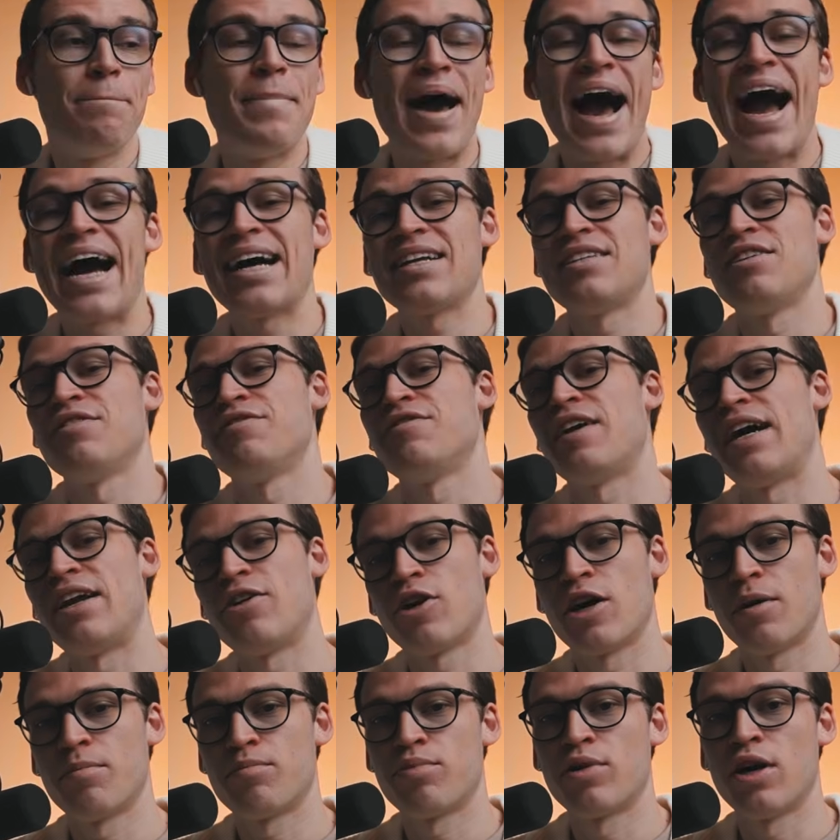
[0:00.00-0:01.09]
back to Final
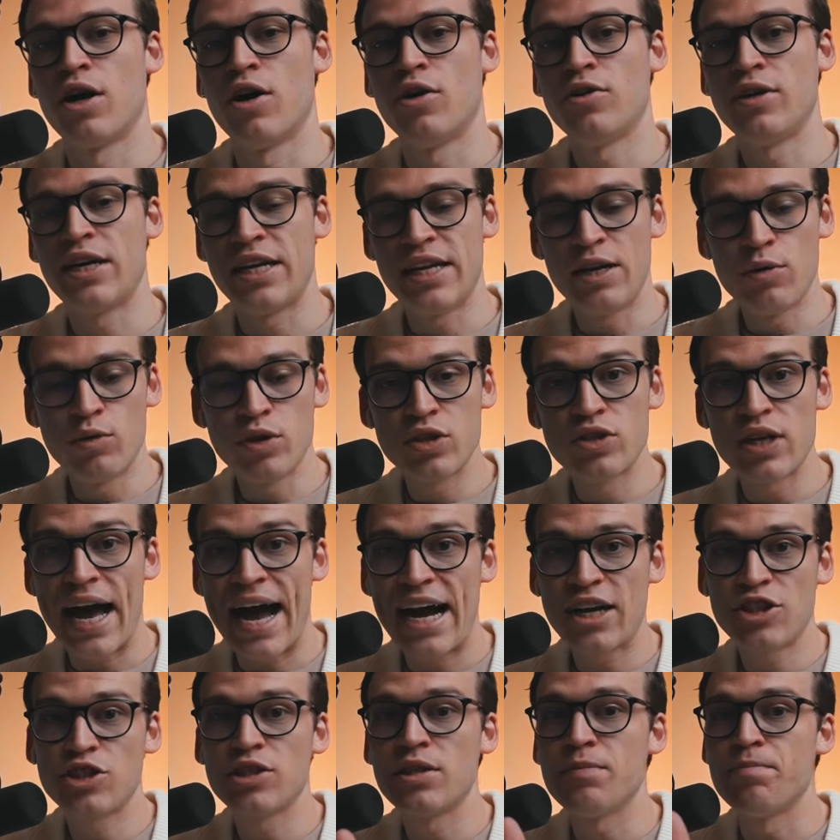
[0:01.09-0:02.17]
Cut Pro, and it was
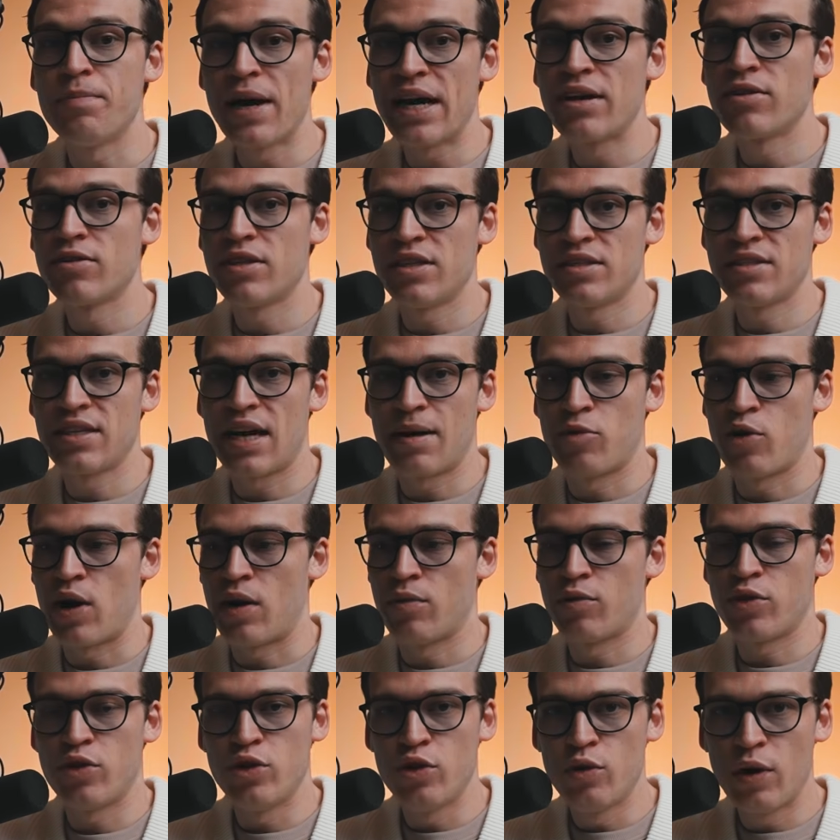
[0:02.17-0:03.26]
actually better this time
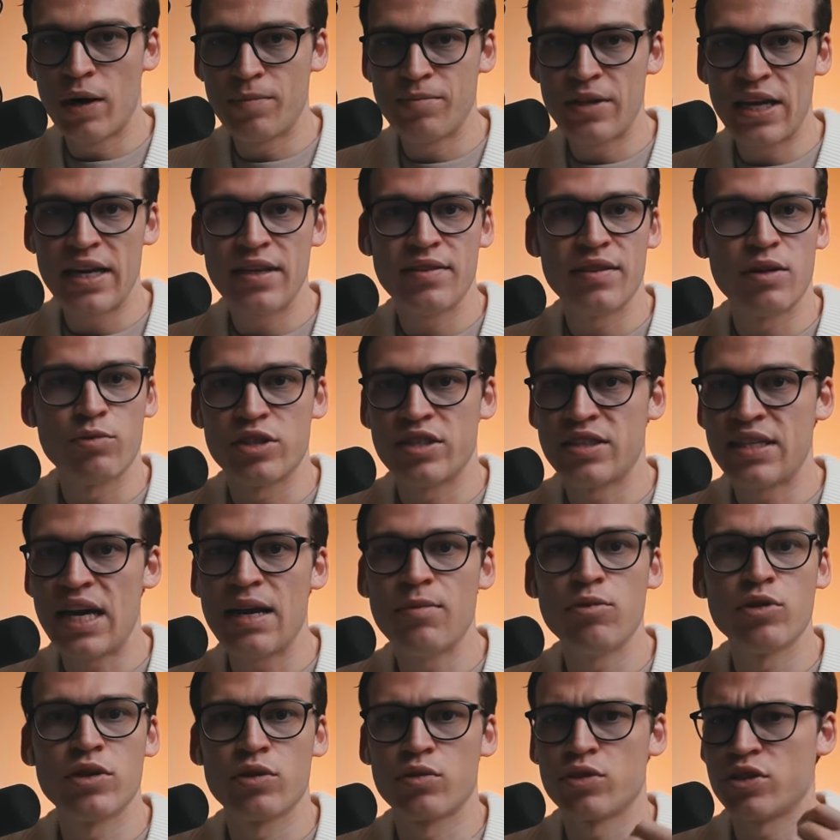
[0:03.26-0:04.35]
around with the new update. It was
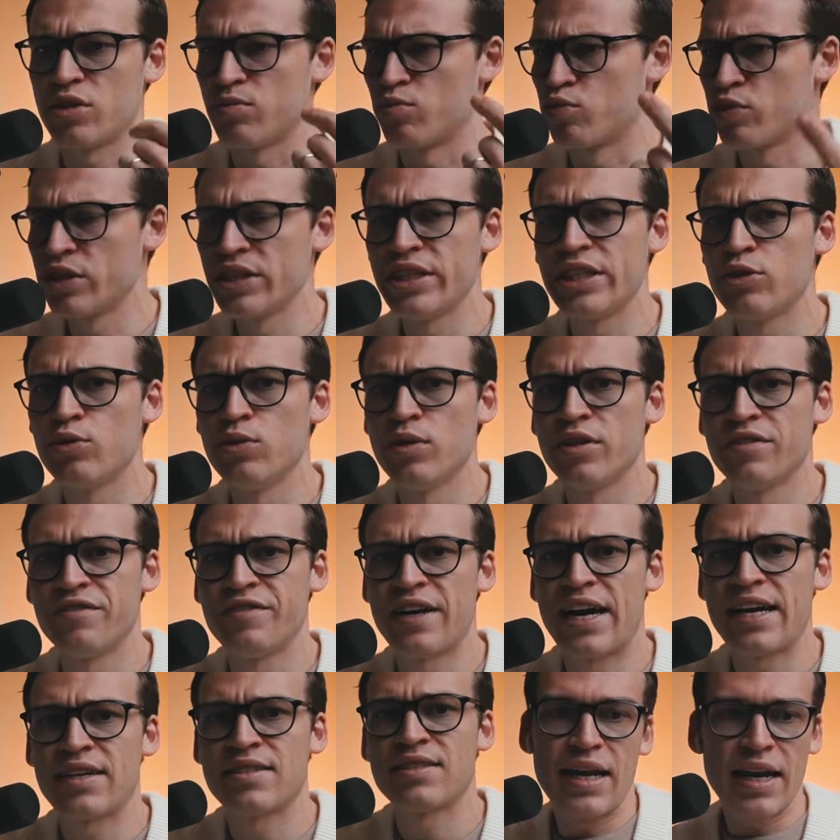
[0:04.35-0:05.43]
stable, there were some really cool
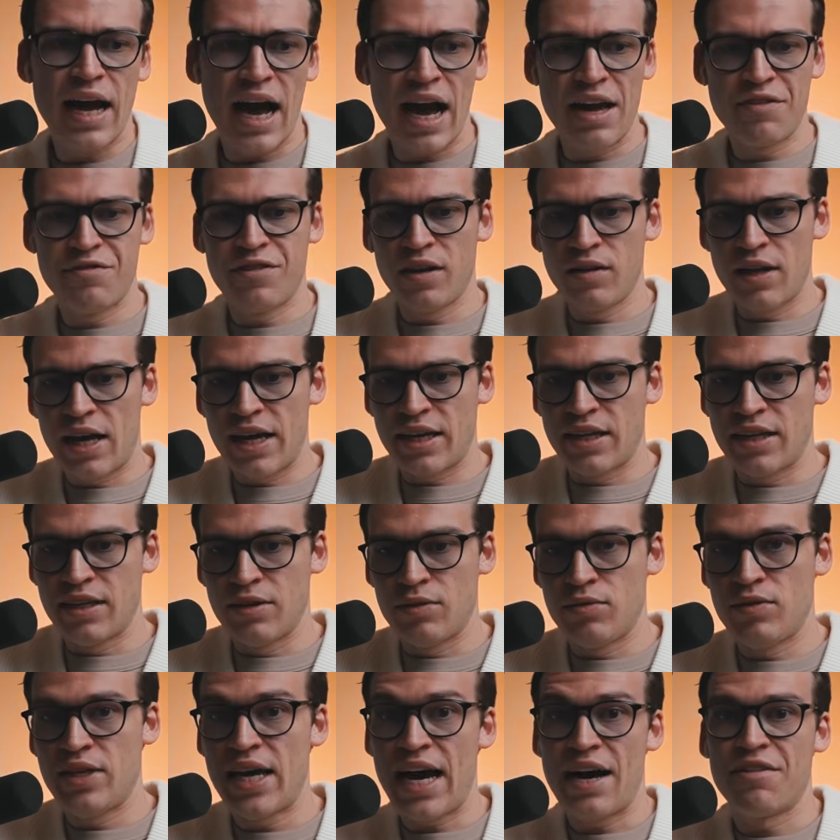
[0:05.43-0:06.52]
effects, and I felt like,
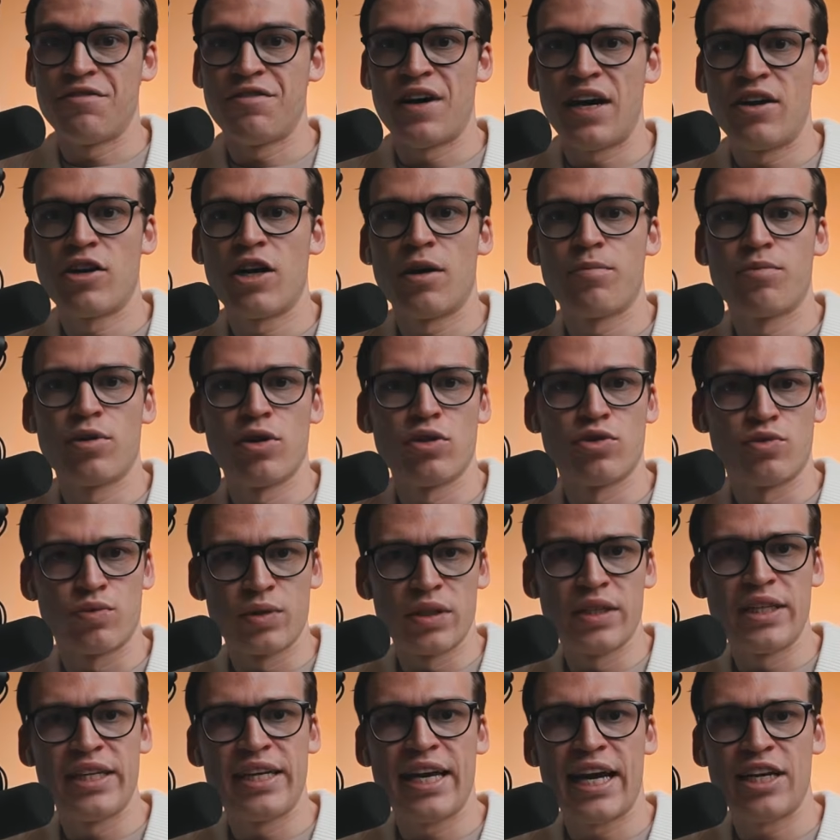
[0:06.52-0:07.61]
yeah, Final Cut Pro is
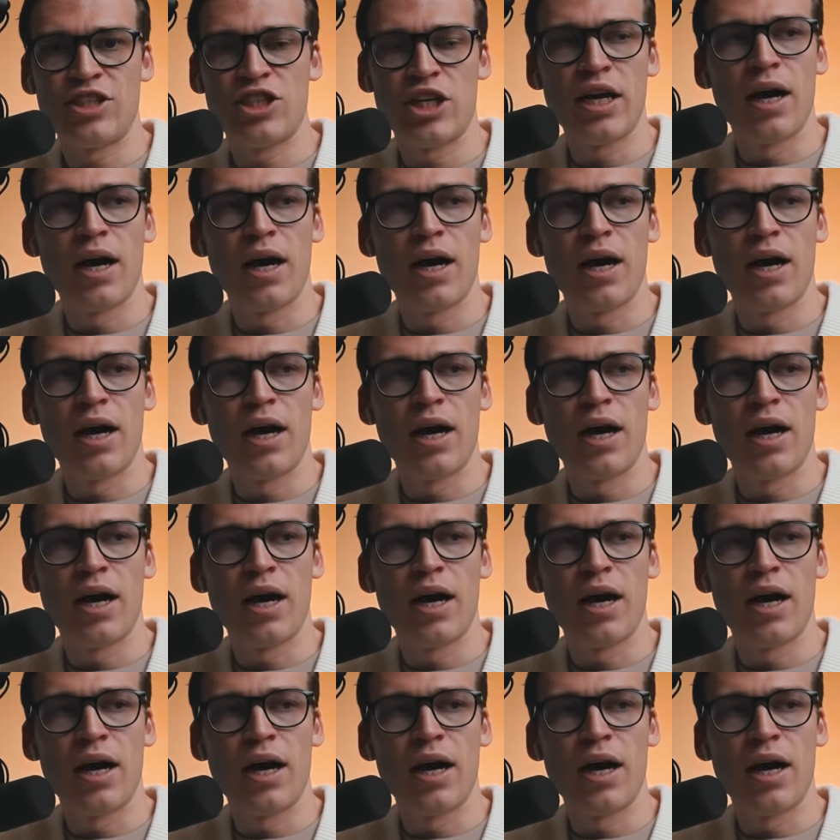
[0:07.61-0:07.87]
really catching